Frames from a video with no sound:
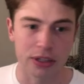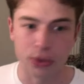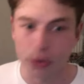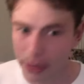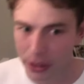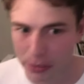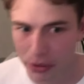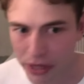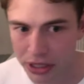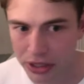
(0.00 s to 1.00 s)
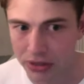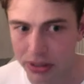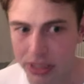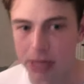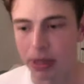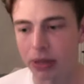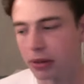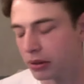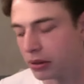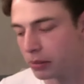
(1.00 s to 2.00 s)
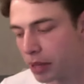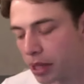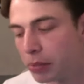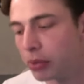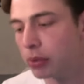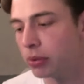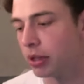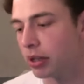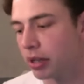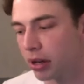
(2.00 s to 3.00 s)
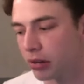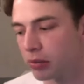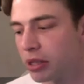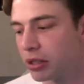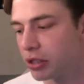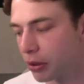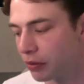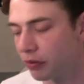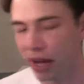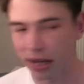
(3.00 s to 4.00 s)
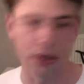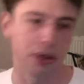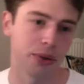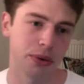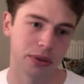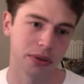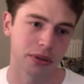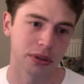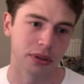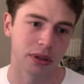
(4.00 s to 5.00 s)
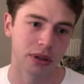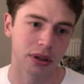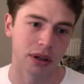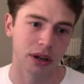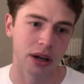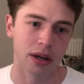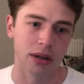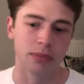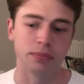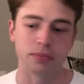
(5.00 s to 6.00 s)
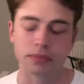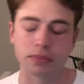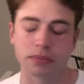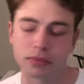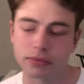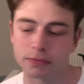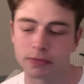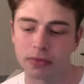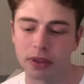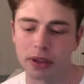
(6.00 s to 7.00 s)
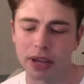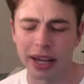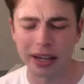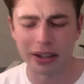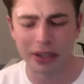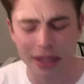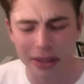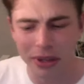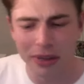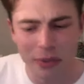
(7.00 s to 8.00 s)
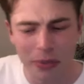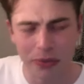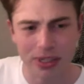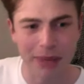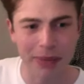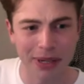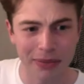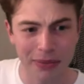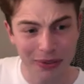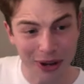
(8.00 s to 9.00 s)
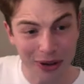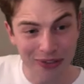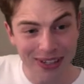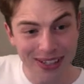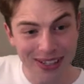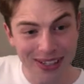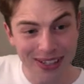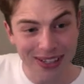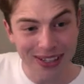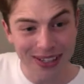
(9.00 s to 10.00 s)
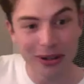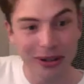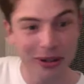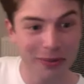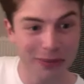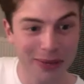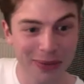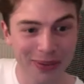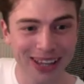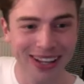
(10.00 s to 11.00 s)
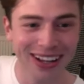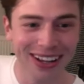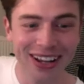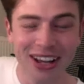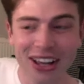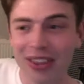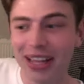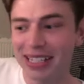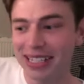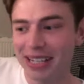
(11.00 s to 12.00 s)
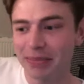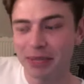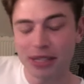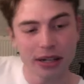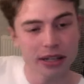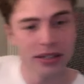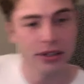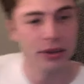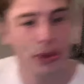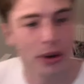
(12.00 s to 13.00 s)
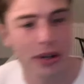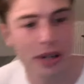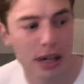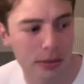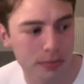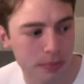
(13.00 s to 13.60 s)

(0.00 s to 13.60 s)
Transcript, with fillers: It's all about immigration. It's about people that the government don't value. And I think even with what's happening with COVID-19 now, a lot of the people that they deemed as not